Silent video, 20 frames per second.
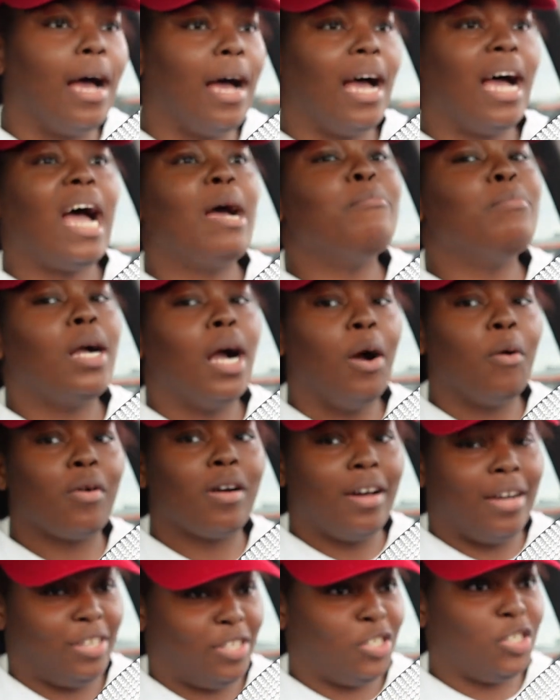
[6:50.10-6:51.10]
I'm gonna
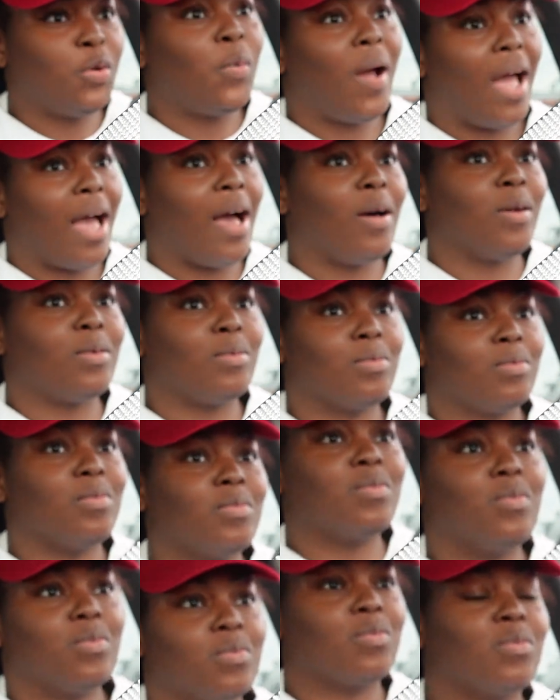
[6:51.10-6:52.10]
cuss you out.
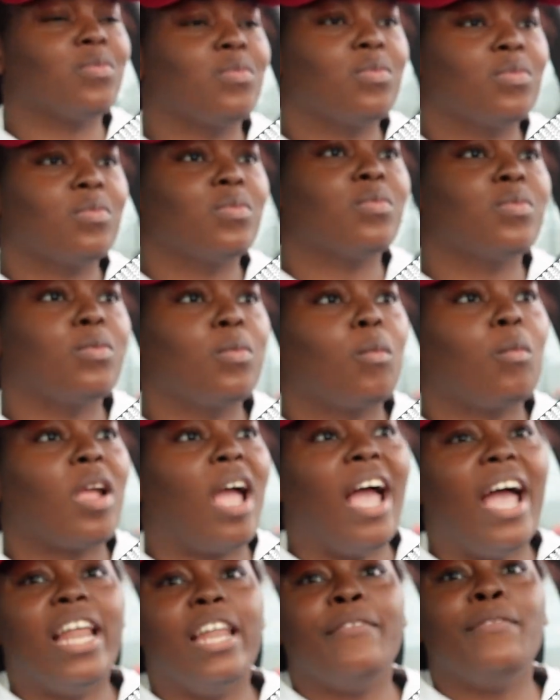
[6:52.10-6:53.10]

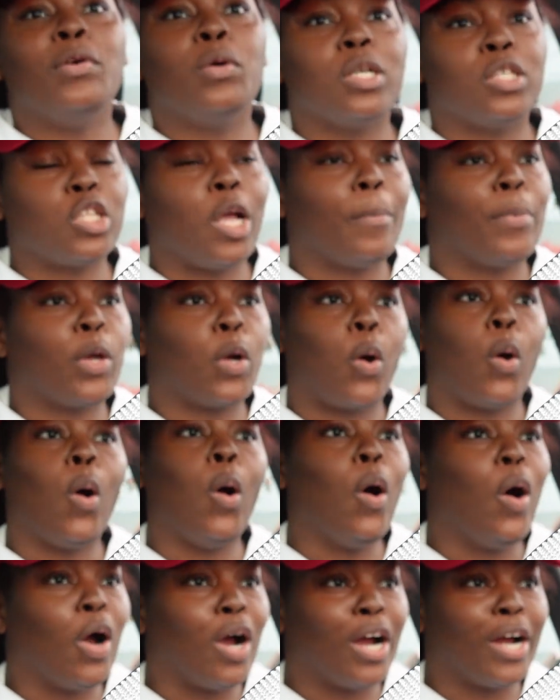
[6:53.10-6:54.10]
And if you wanna stop your
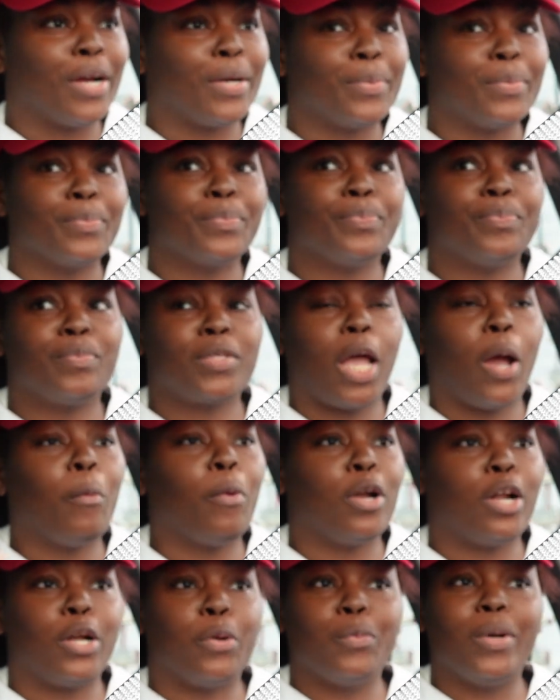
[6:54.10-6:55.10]
car, I
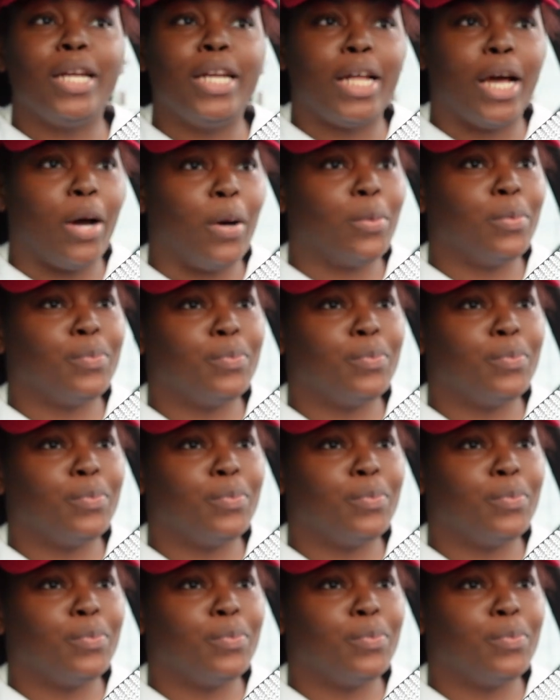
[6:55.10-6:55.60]
roll out the window.